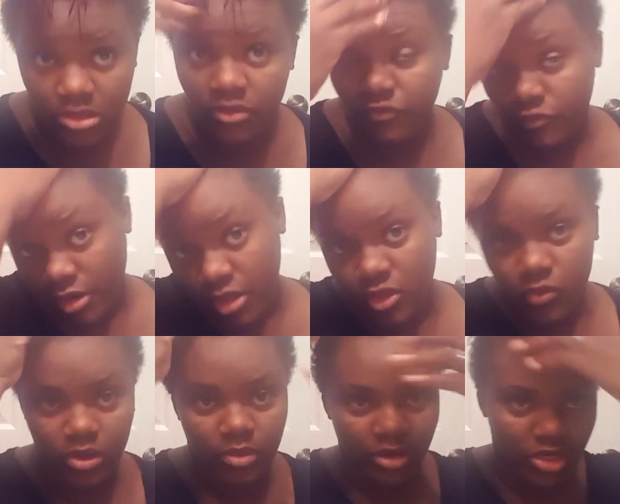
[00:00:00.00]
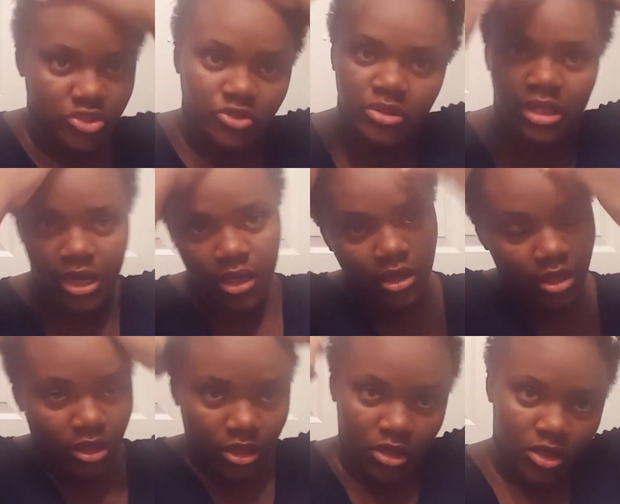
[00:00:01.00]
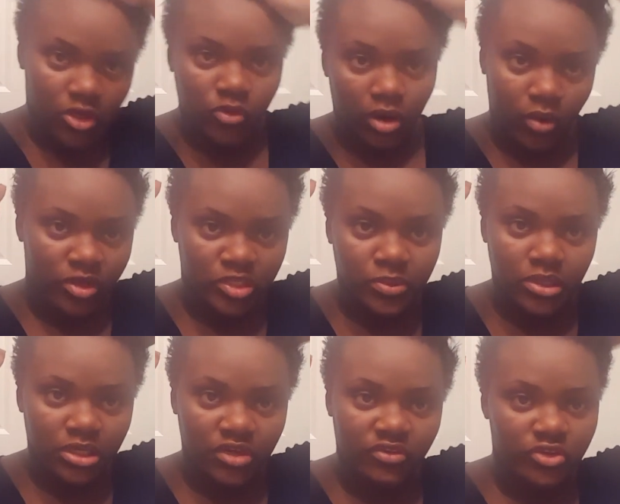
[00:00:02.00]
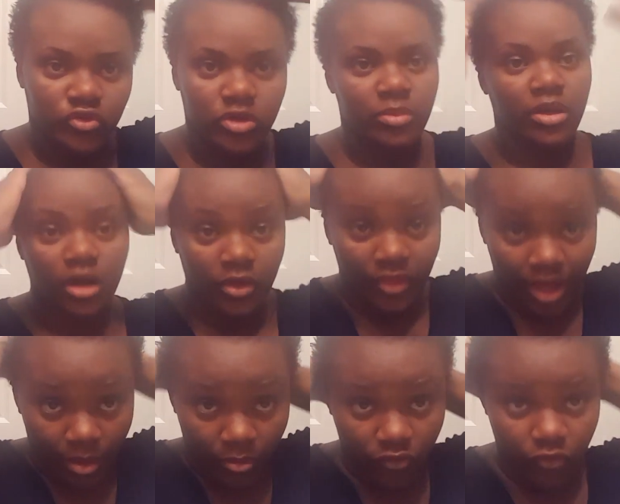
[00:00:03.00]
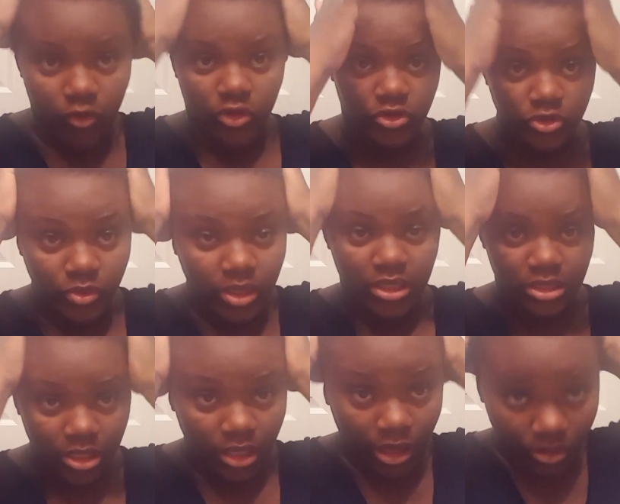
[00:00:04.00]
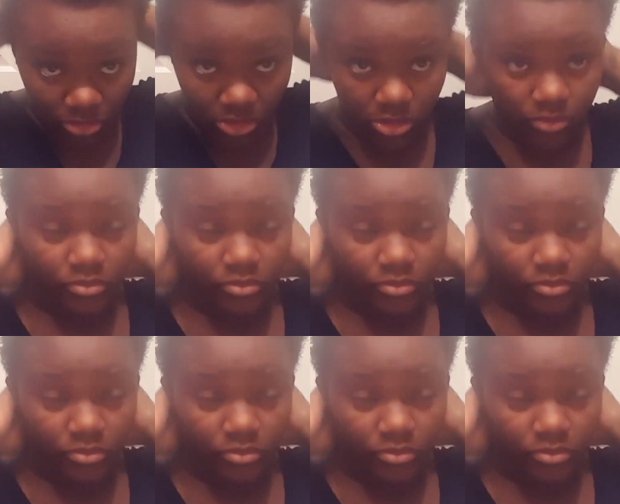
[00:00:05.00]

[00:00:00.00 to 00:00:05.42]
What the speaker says: in the front. You want to make sure that you always put a leave-in treatment on that before you do anything else.